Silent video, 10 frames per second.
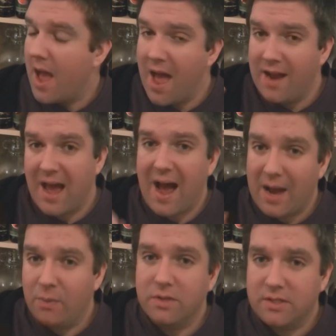And
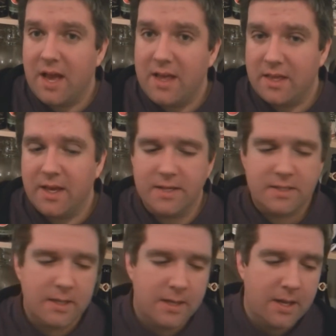I will say
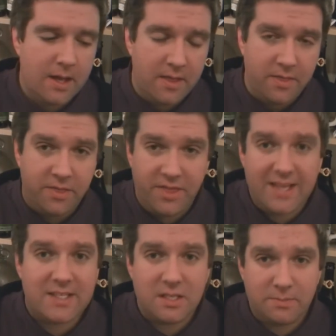this,
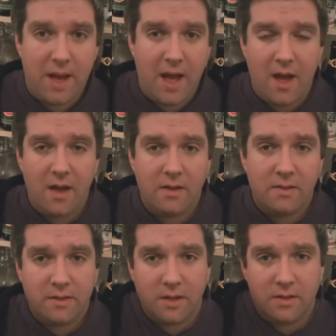this is better
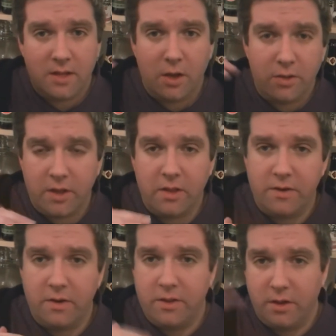than the
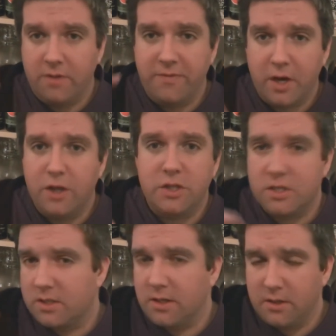other
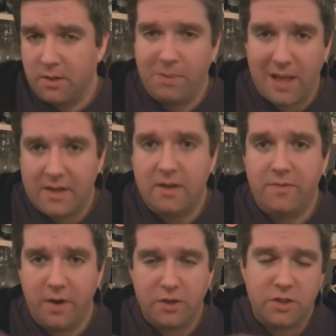versions, the blended
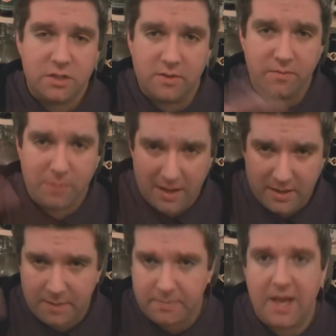versions of
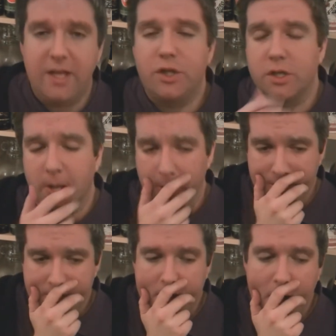Black Damnation.
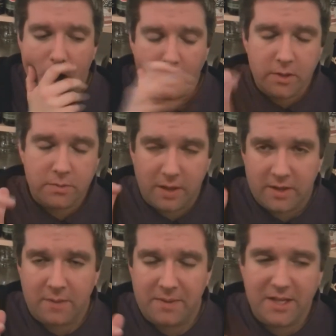All those Black
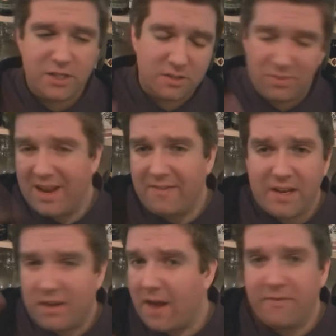Damnations. Well,
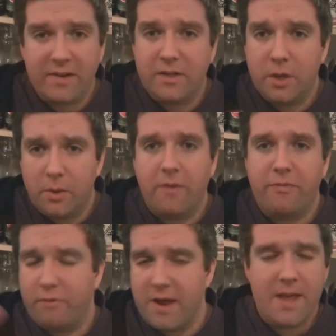I've had two or
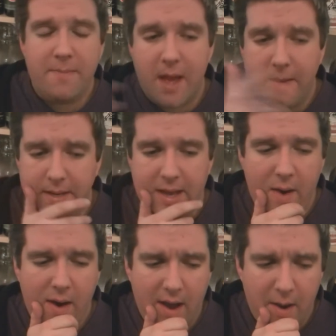three maybe
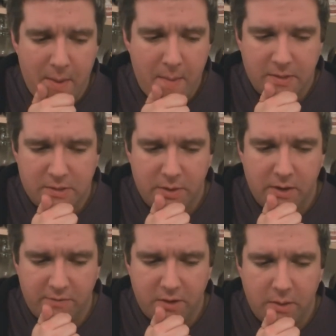now. I can't remember, to be
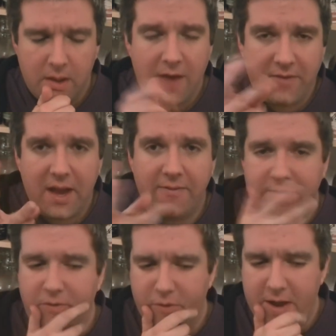honest. I think I've
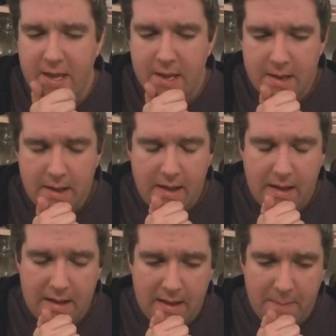had three.
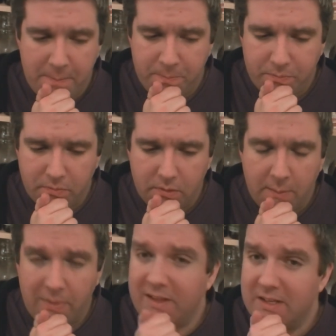
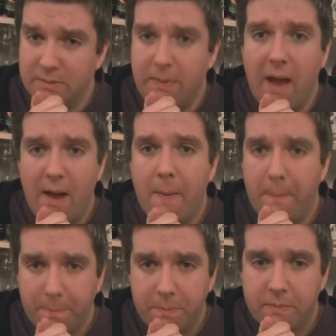But this is better.
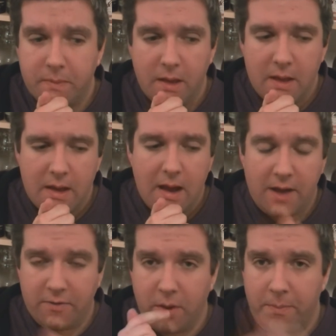
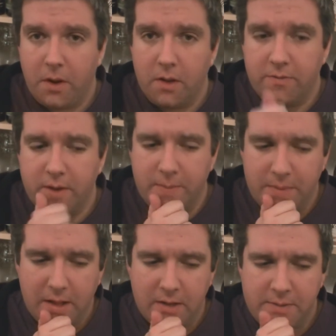I've got a bottle of
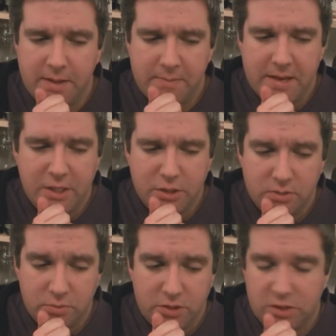Hell and
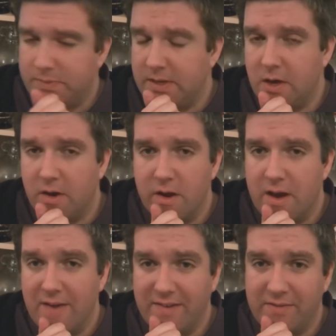Damnation, which has been knocking,
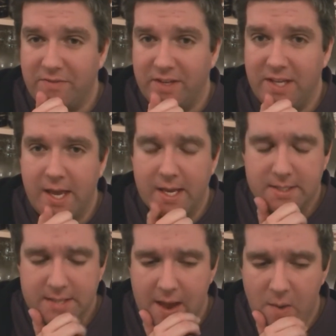I've had for
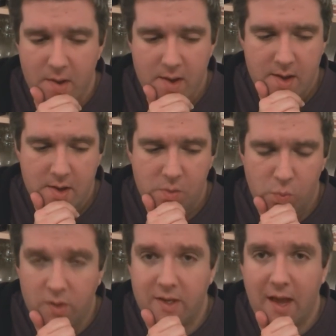years now.
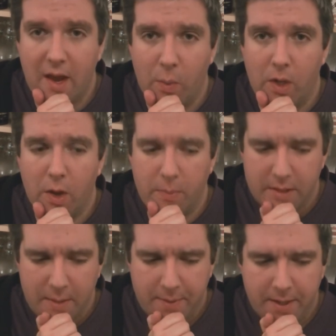One day I will
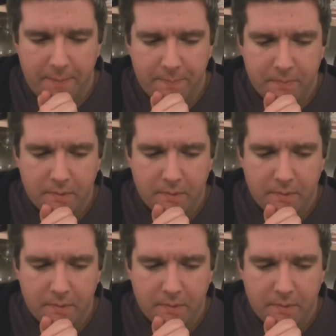open that beer.